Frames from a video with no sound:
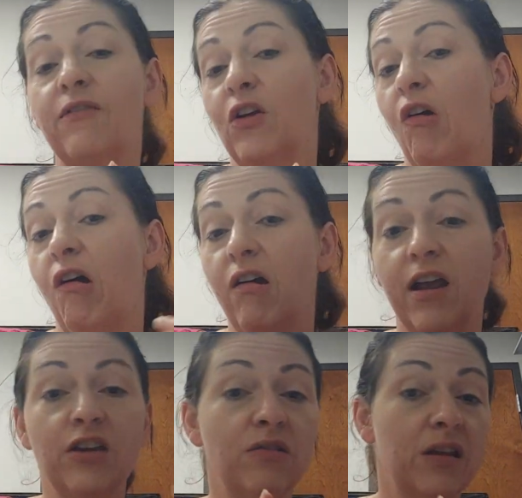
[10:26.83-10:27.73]
If you're
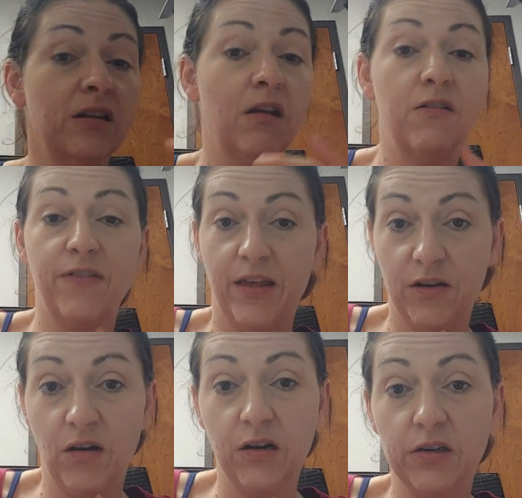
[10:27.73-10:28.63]
RN, you need to notify
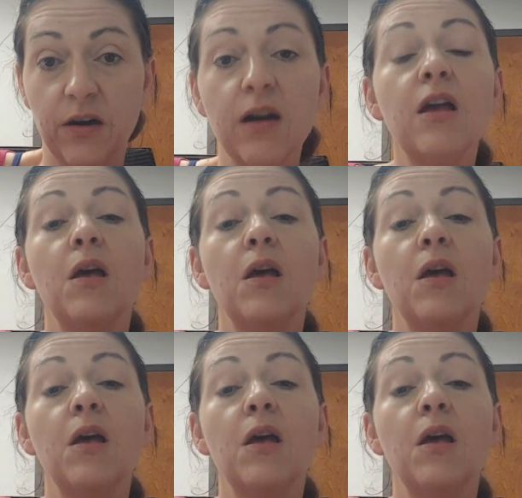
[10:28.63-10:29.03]
the doctor,